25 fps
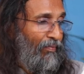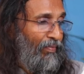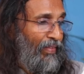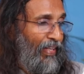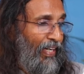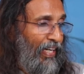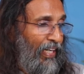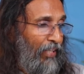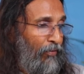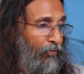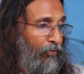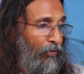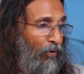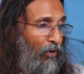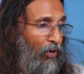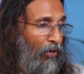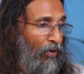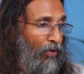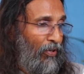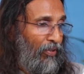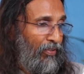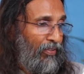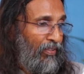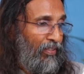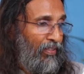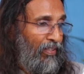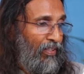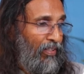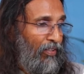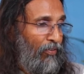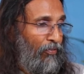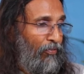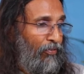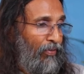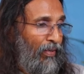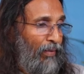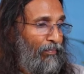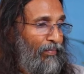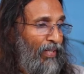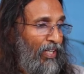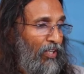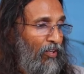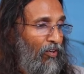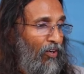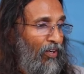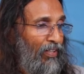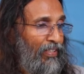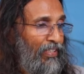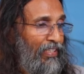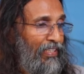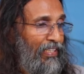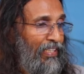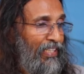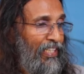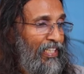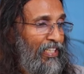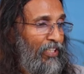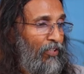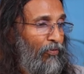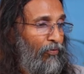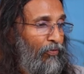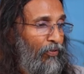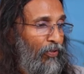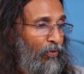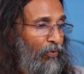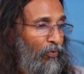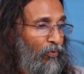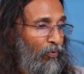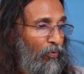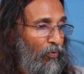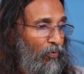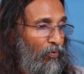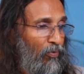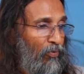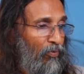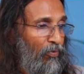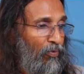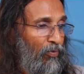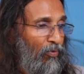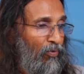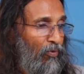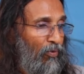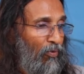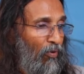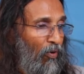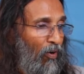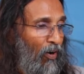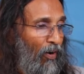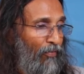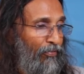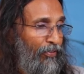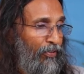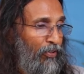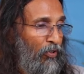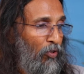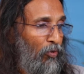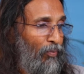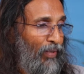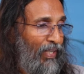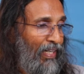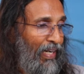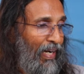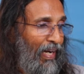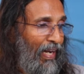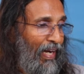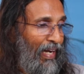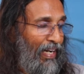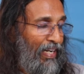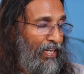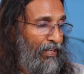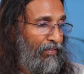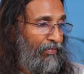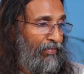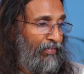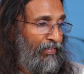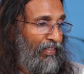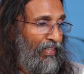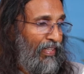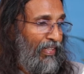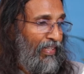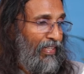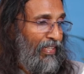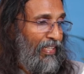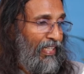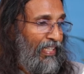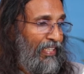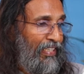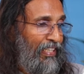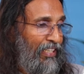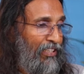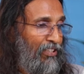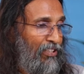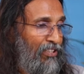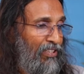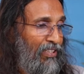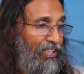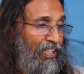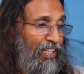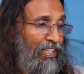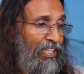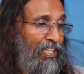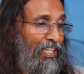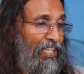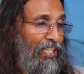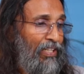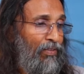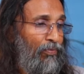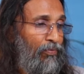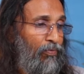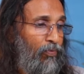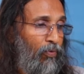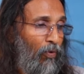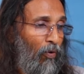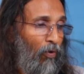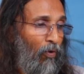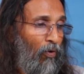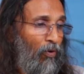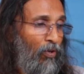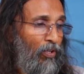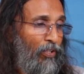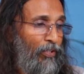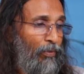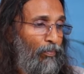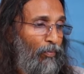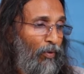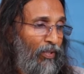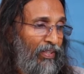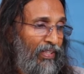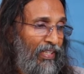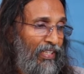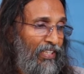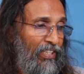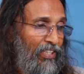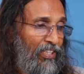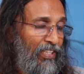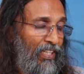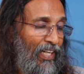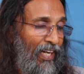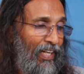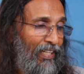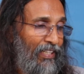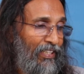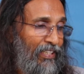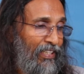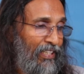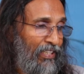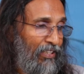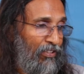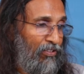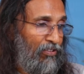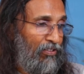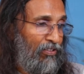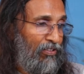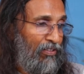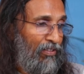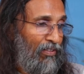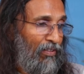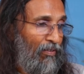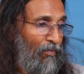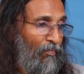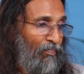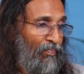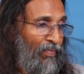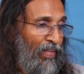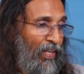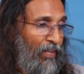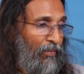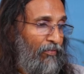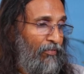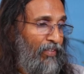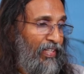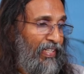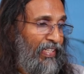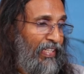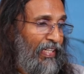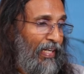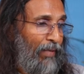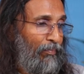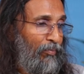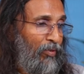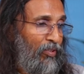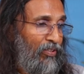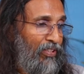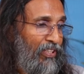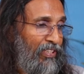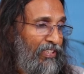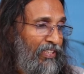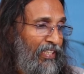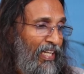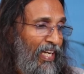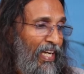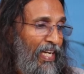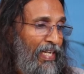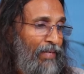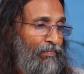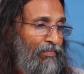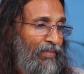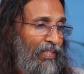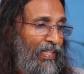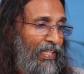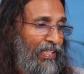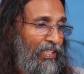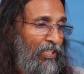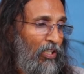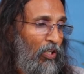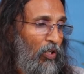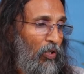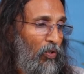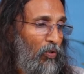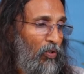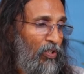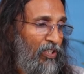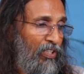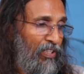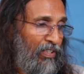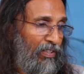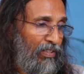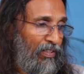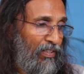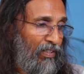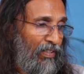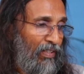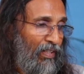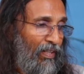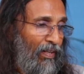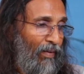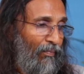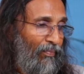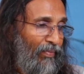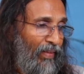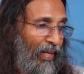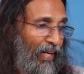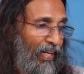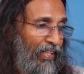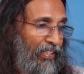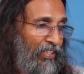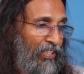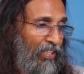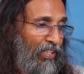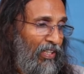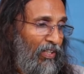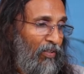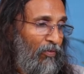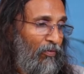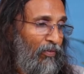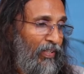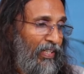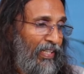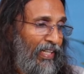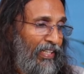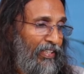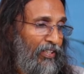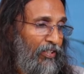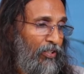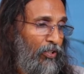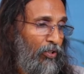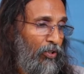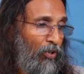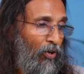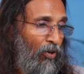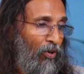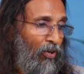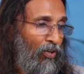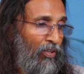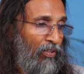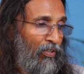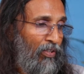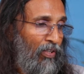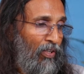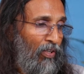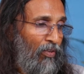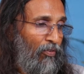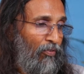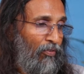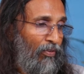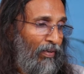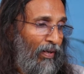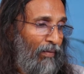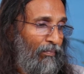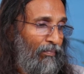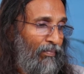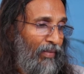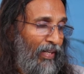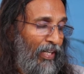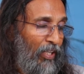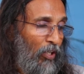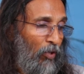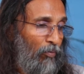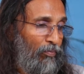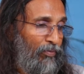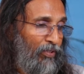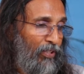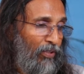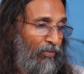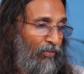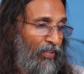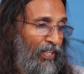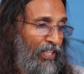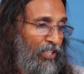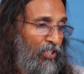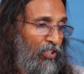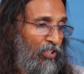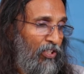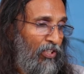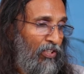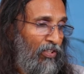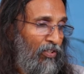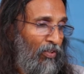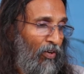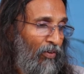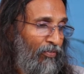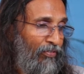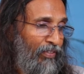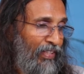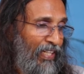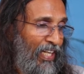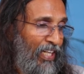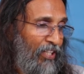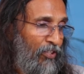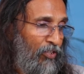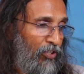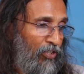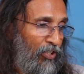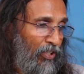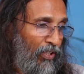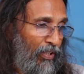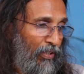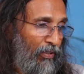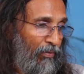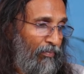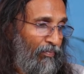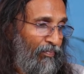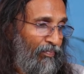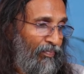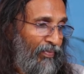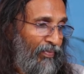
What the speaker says: Therefore, from a concrete view of human life in its threefold potentialities, we come to the same conclusion that we had drawn from an observation of nature